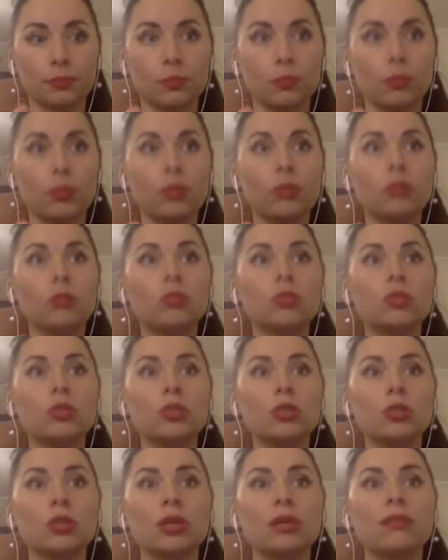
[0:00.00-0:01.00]
because
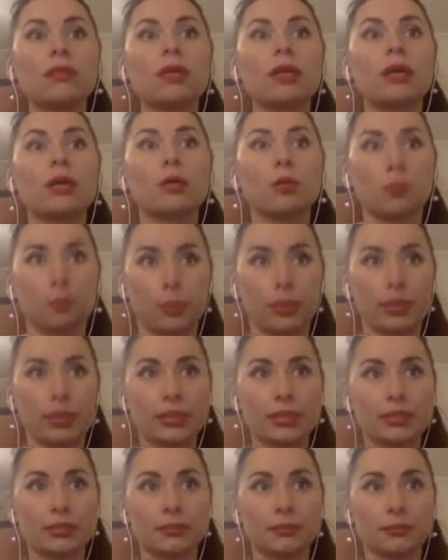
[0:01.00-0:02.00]
you have a
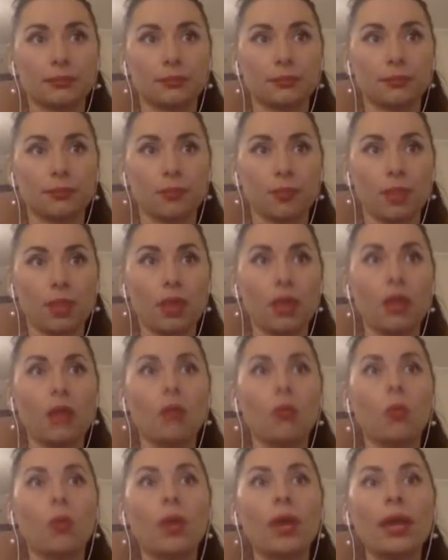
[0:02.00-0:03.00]
complex.
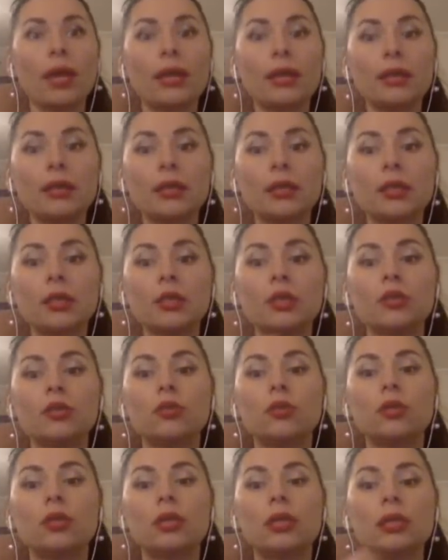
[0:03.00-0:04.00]
When
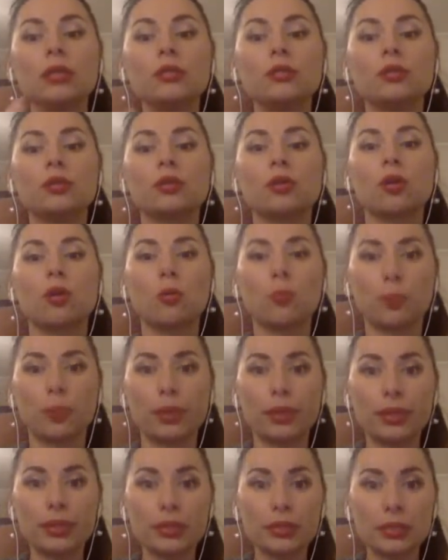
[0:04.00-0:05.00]
you clean your
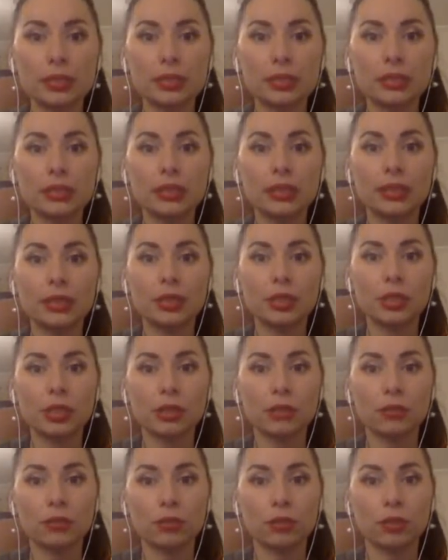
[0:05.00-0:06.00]
complex, engage,
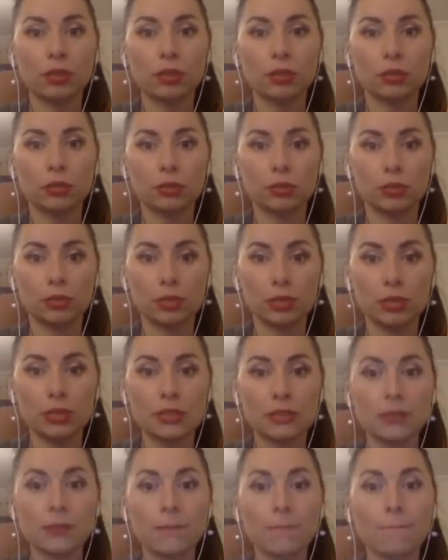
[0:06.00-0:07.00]
I work a lot on
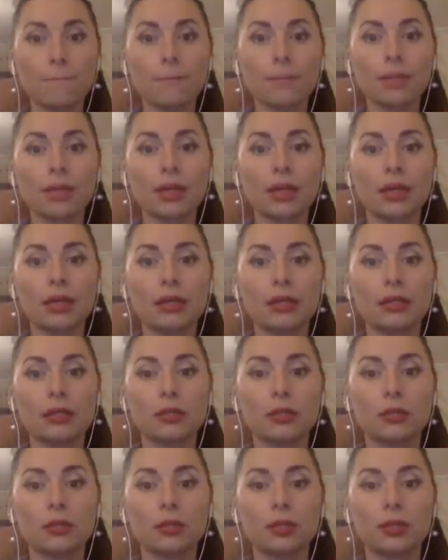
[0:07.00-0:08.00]
this, I
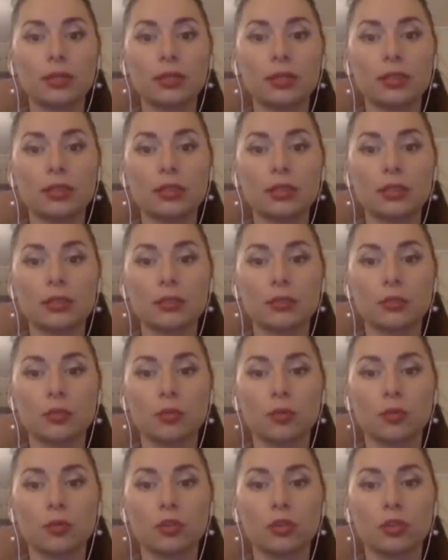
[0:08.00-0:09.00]
recommend that it's in
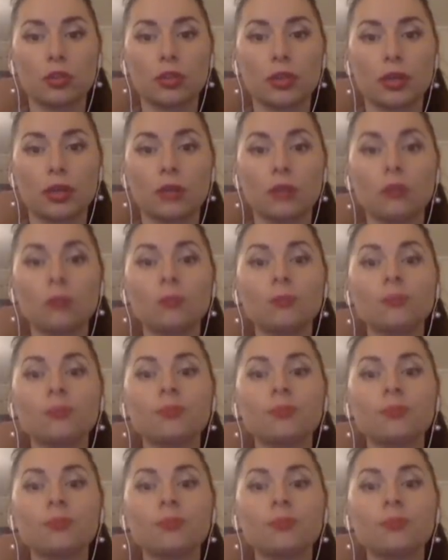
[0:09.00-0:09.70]
promotion now.